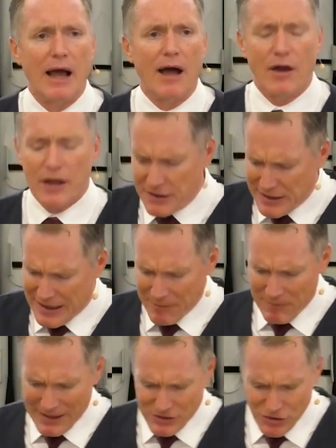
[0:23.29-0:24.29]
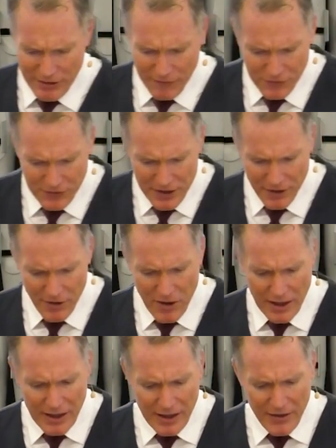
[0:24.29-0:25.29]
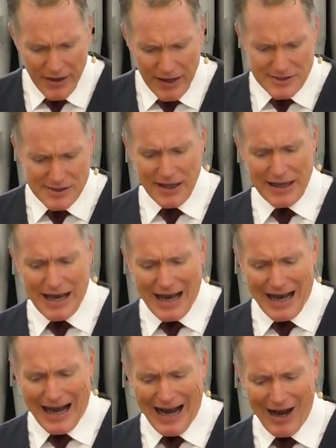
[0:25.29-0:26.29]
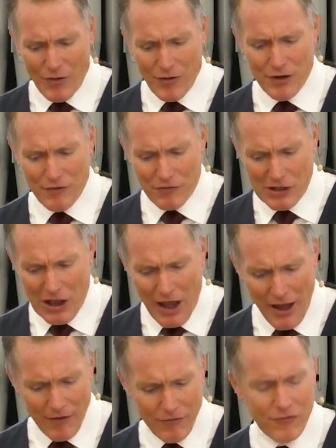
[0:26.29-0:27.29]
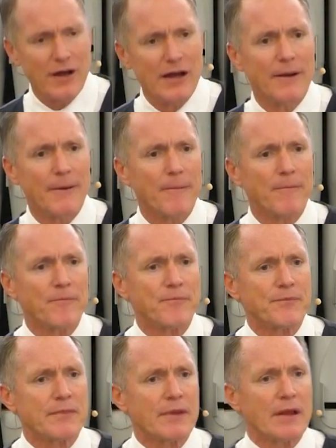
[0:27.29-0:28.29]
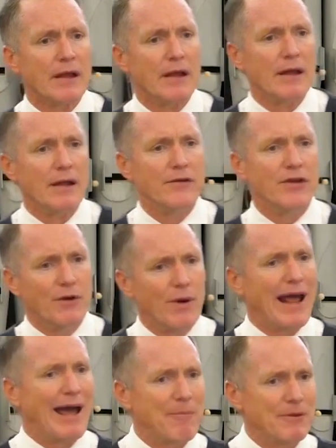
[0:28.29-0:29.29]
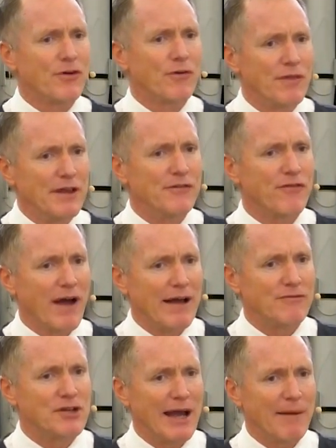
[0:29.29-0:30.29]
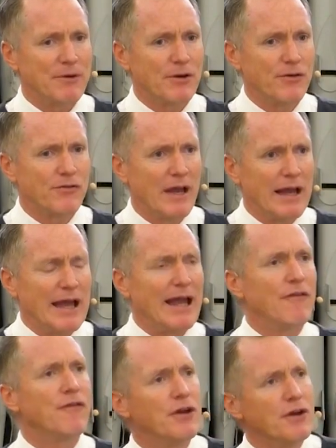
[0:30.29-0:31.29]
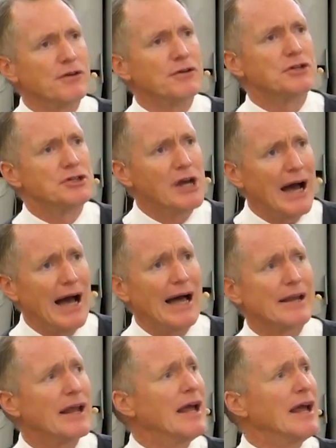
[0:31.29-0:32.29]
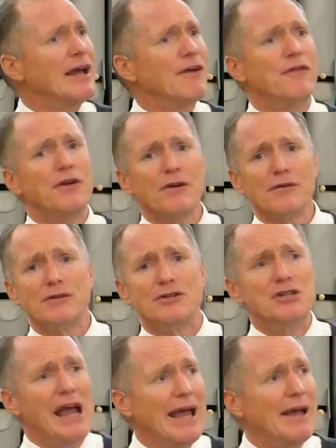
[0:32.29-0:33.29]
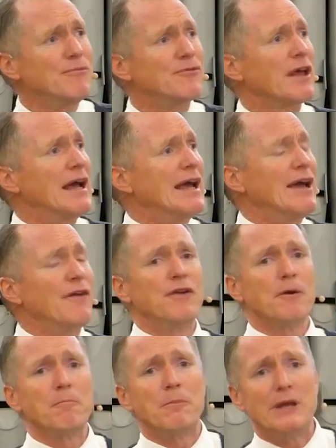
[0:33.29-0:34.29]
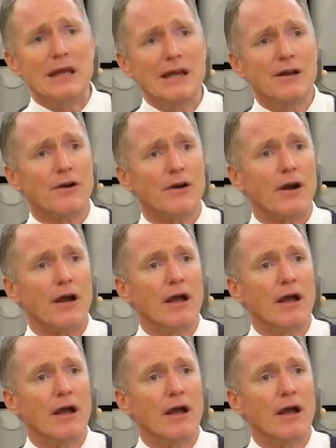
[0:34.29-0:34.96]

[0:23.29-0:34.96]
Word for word: You get my drift here? It's like out of love. Do you know what happens over these 5 chapters? If you're John, if you're James, if you're Peter,